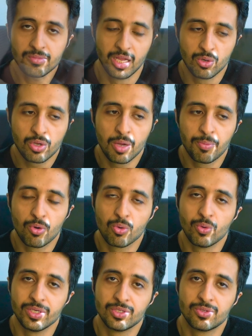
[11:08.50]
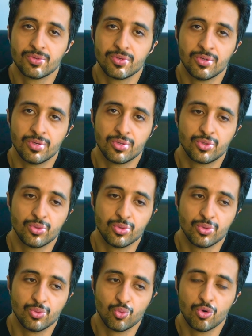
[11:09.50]
I look up always uh,
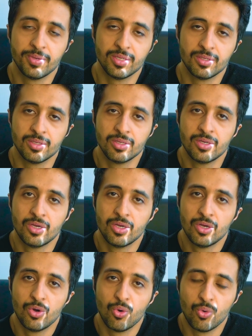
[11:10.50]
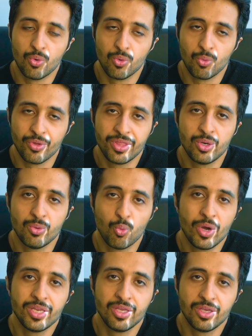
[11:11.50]
to women who within one